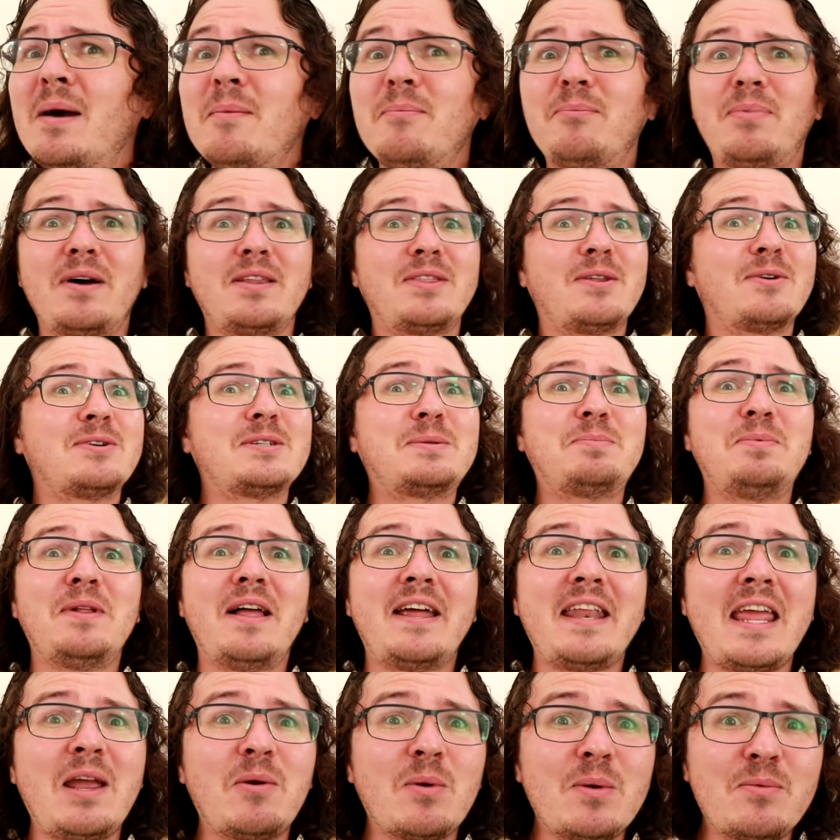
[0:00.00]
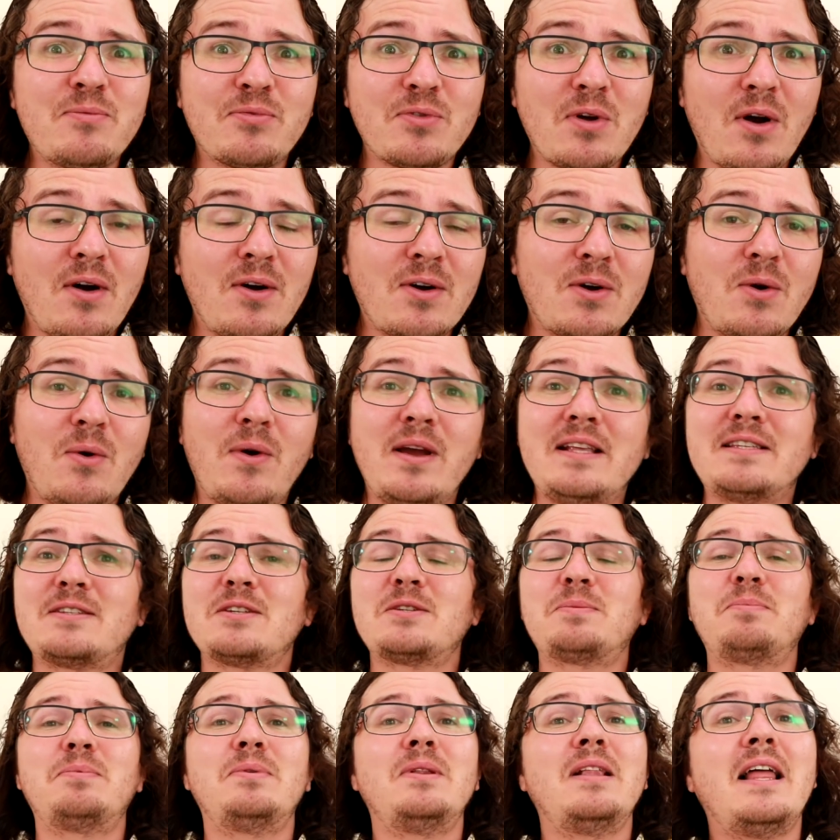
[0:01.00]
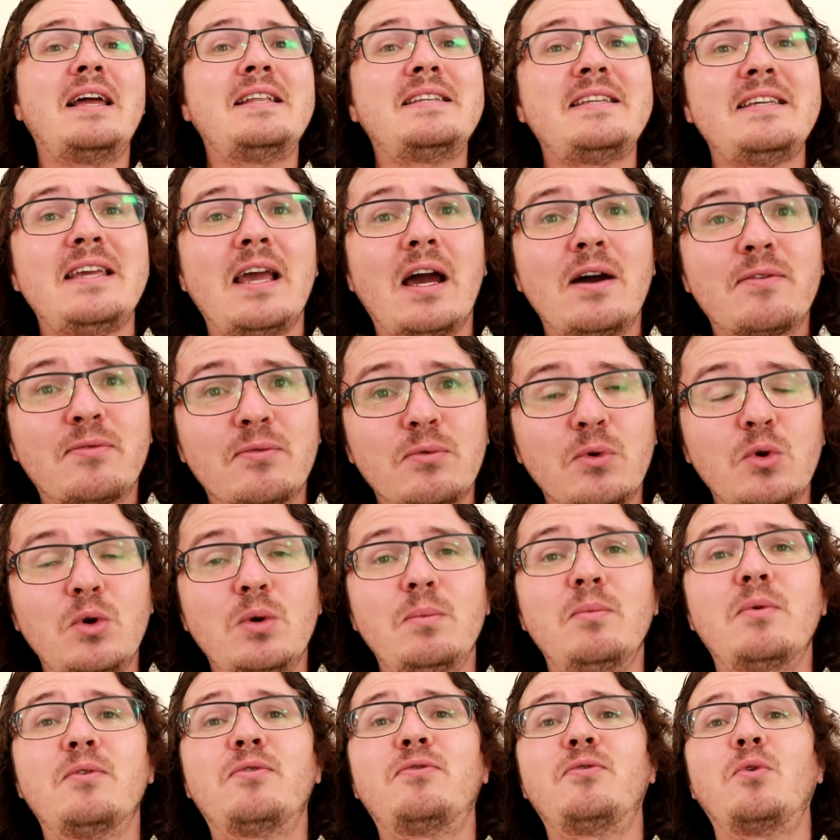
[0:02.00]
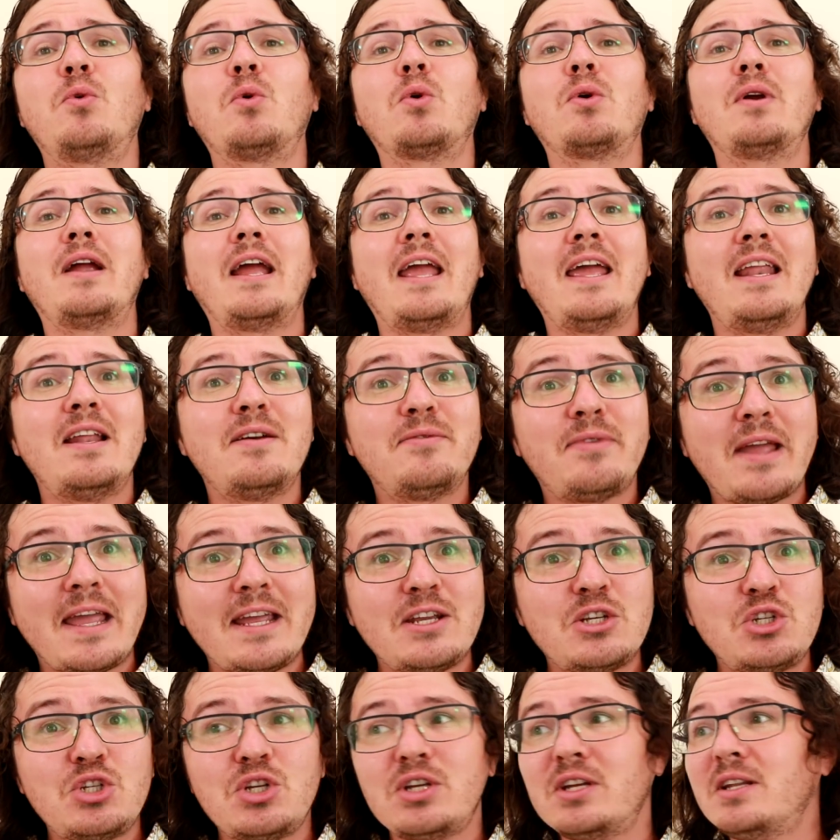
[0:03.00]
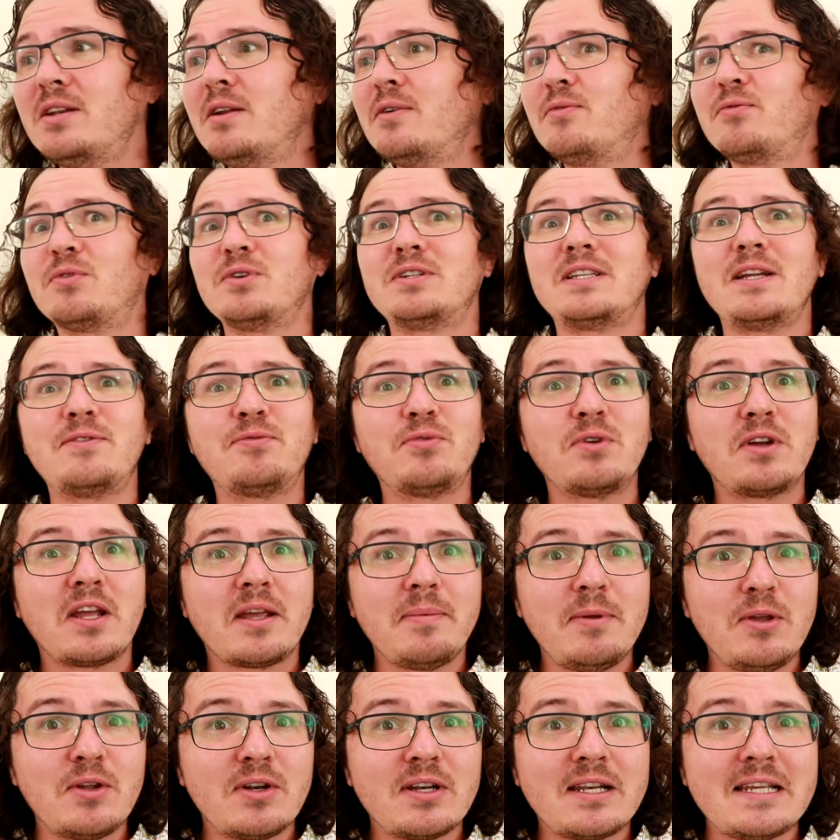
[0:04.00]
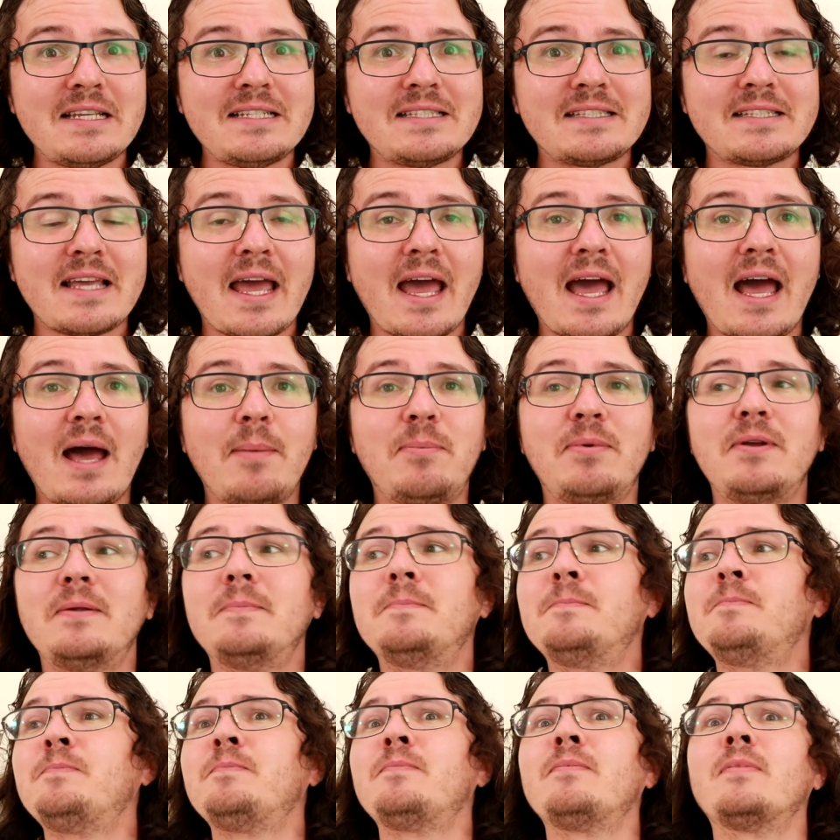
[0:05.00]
But there's plenty of room for altcoins. There's plenty of room for innovation, for different communities to happen,